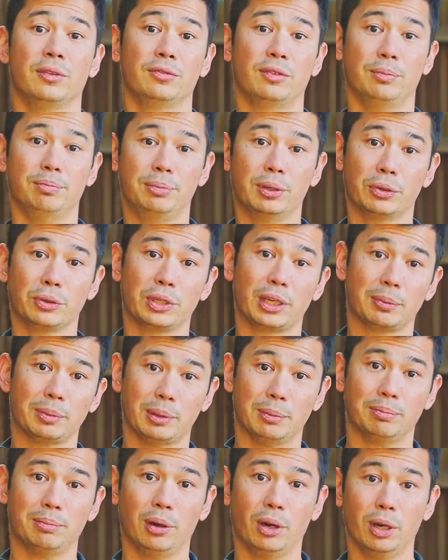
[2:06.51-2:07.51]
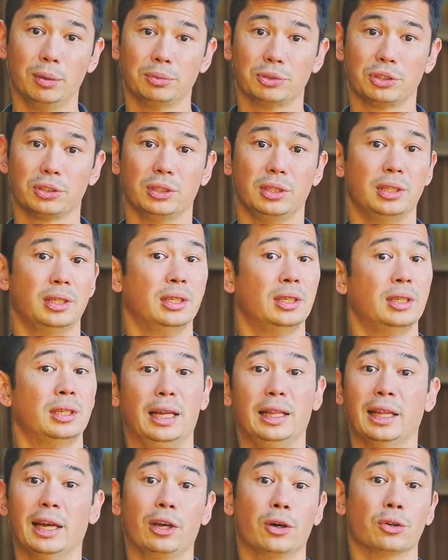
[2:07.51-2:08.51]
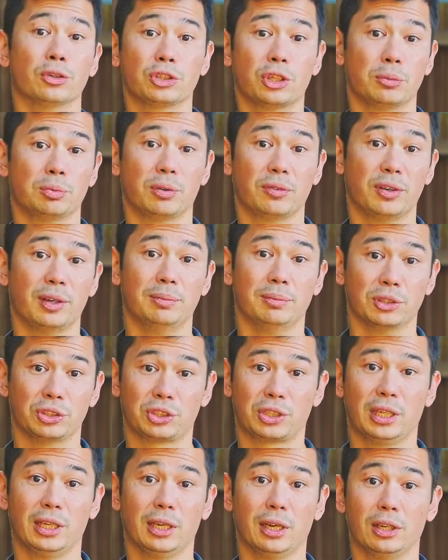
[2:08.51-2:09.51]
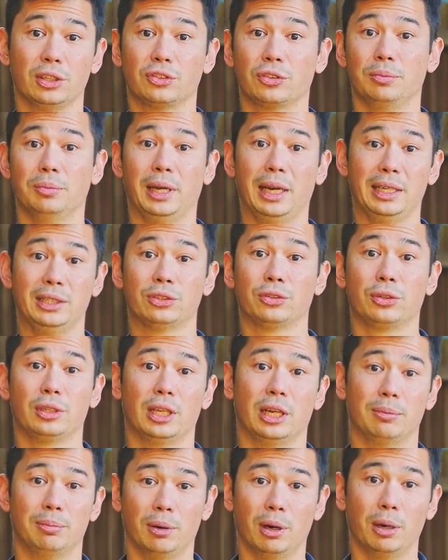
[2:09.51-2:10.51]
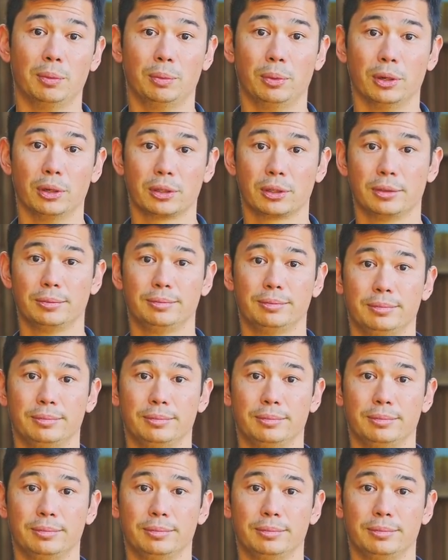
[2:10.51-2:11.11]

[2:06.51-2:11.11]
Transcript: from building up in pipes and they also prevent mosquitoes from entering that pipework.